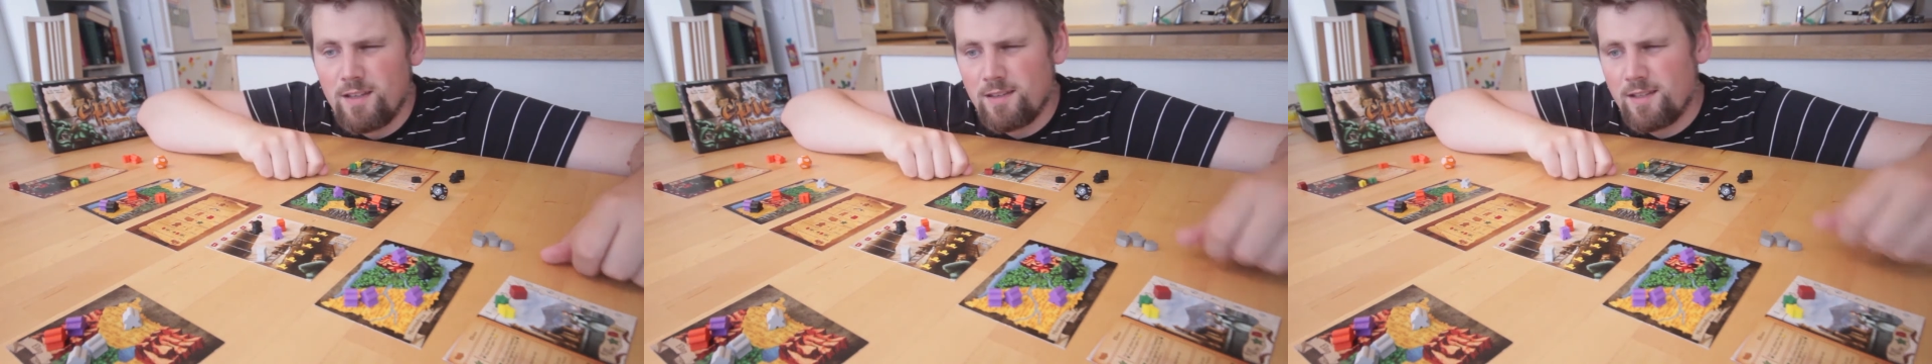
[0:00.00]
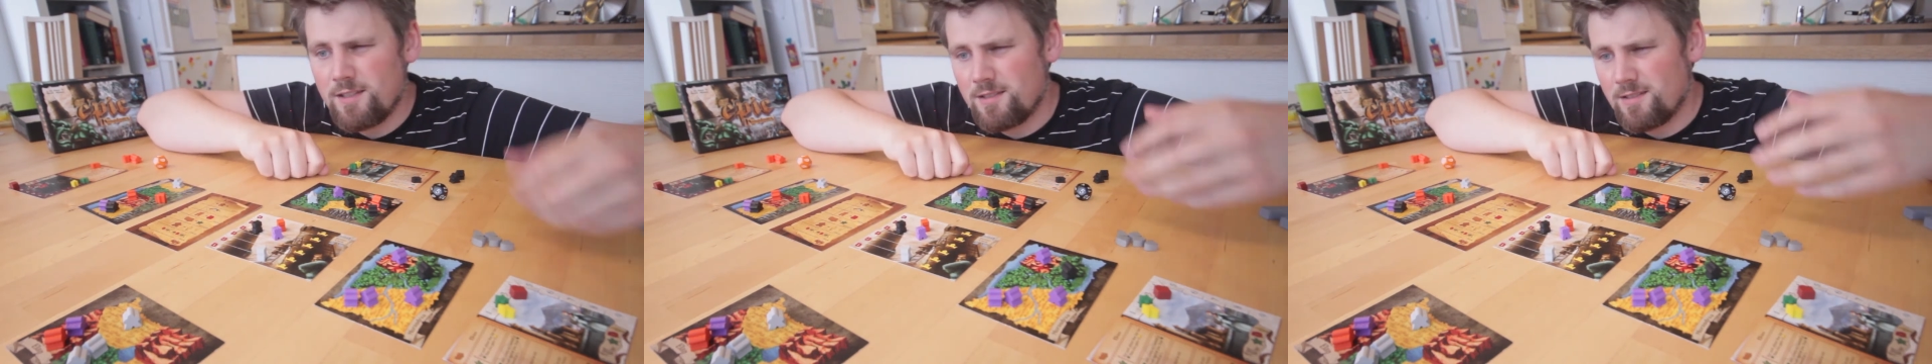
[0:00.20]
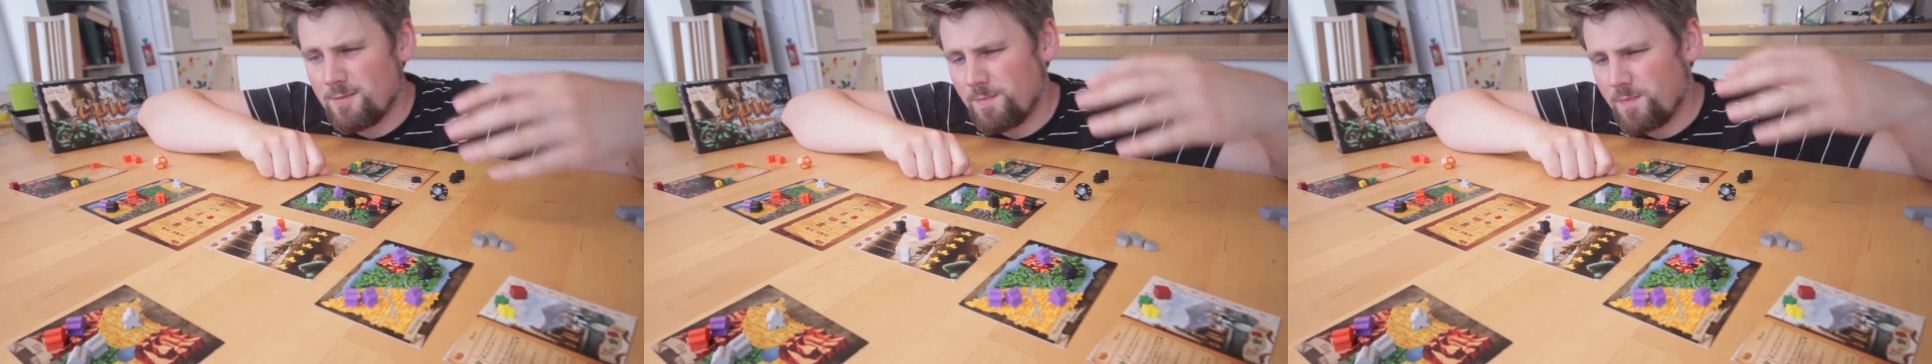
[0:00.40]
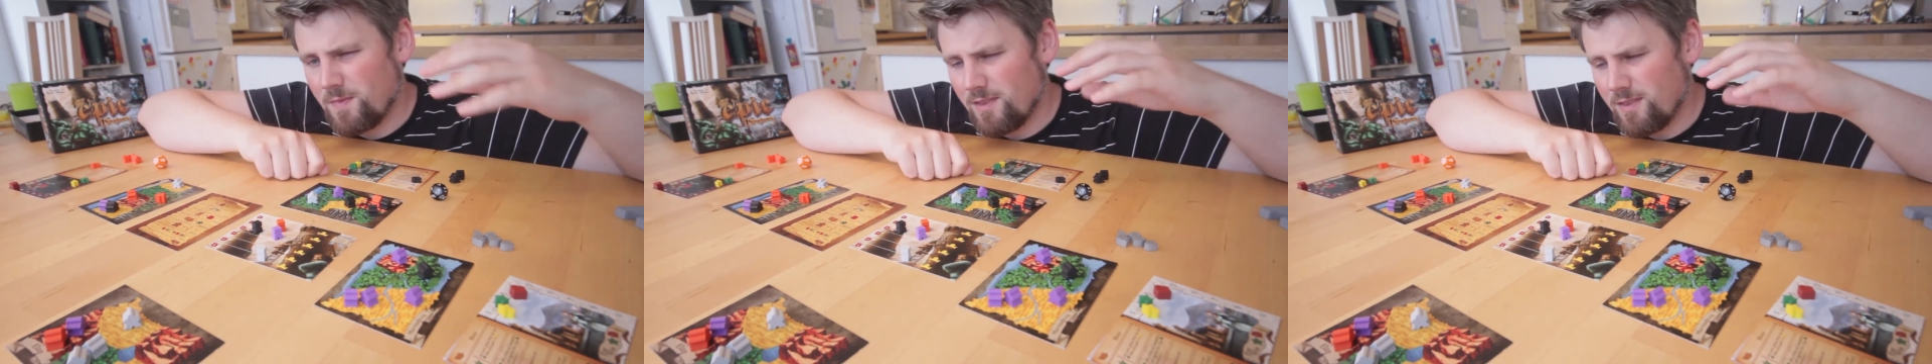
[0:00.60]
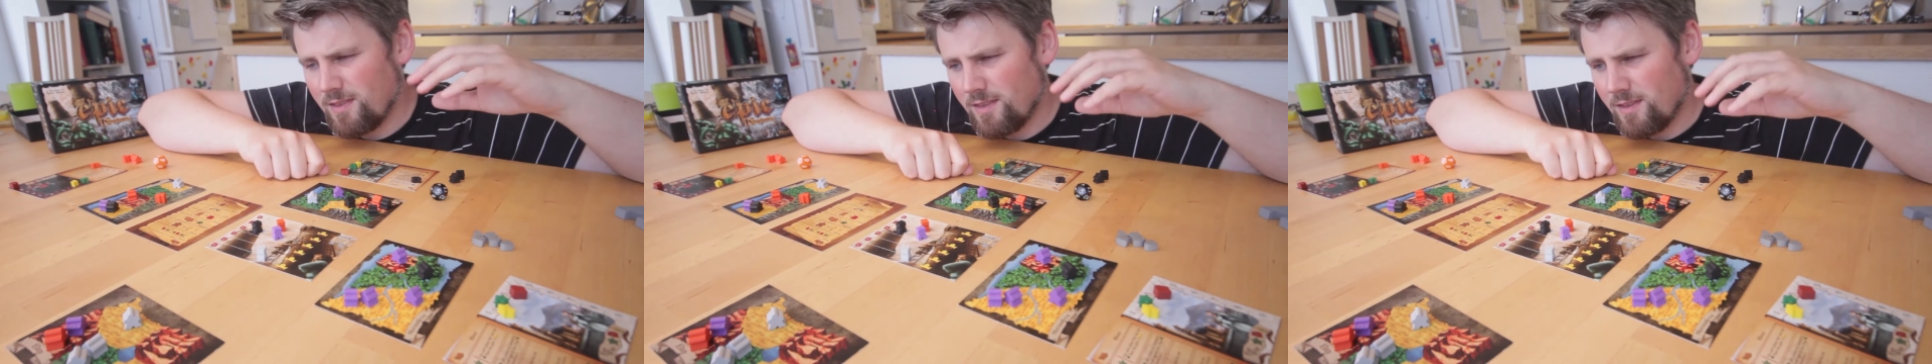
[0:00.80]

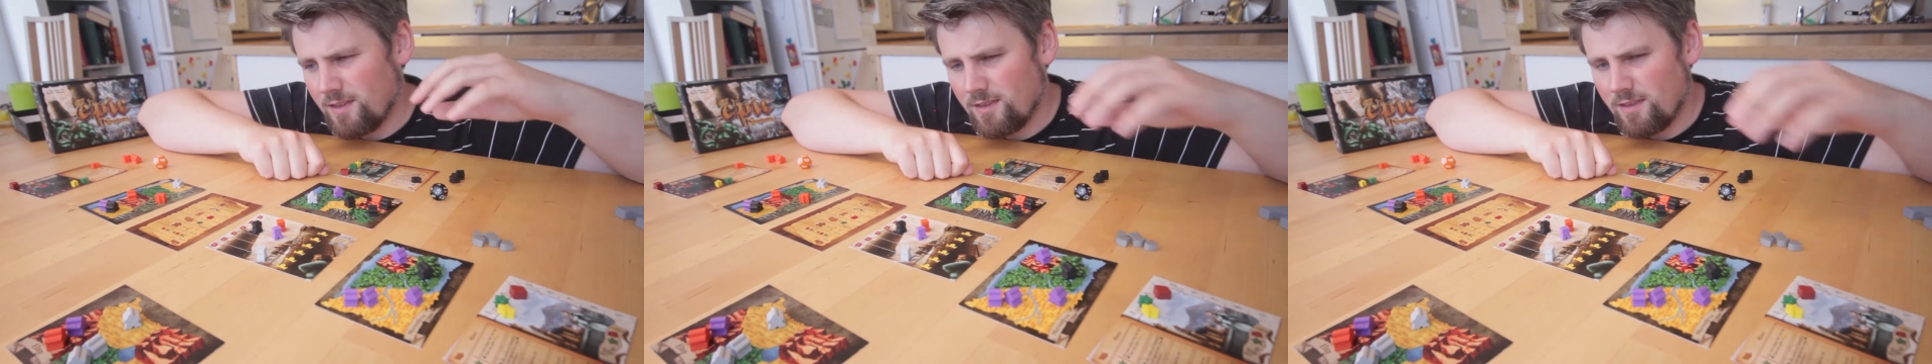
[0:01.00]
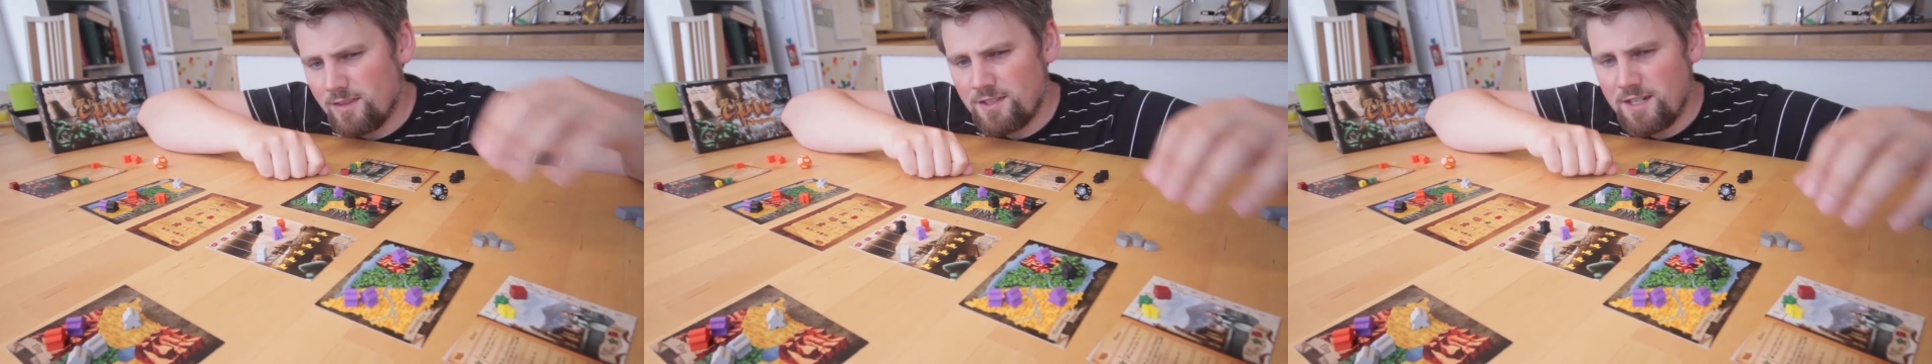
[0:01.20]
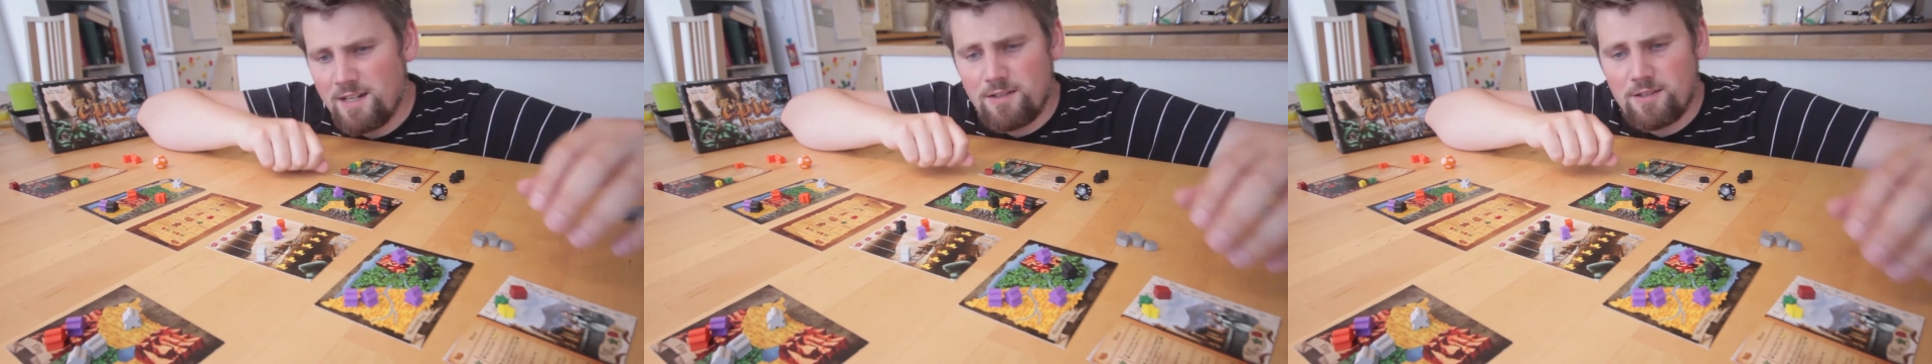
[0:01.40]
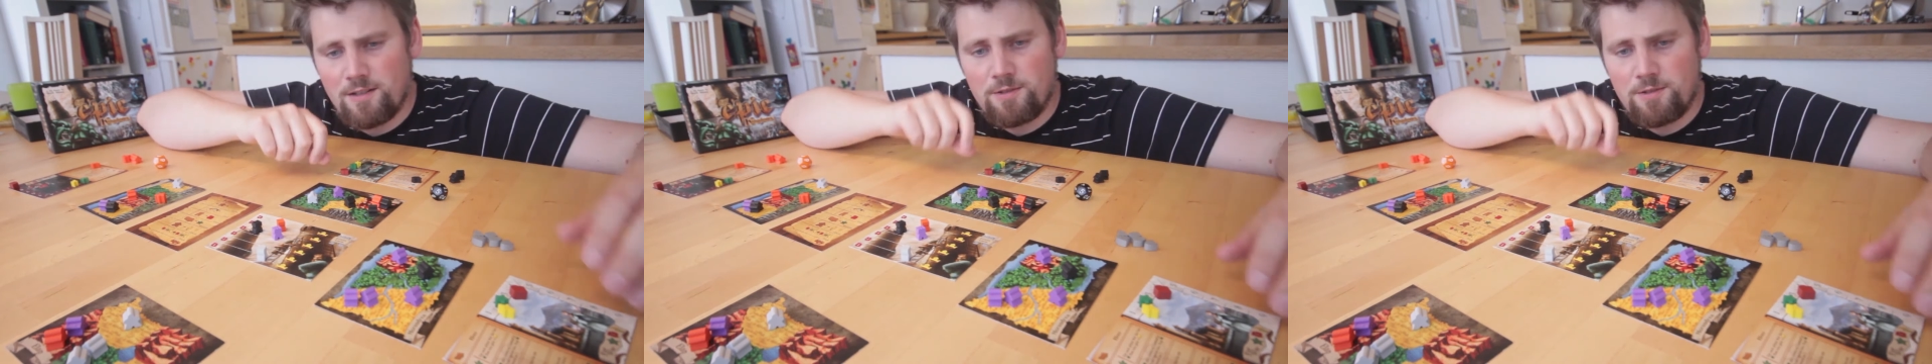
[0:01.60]
The changes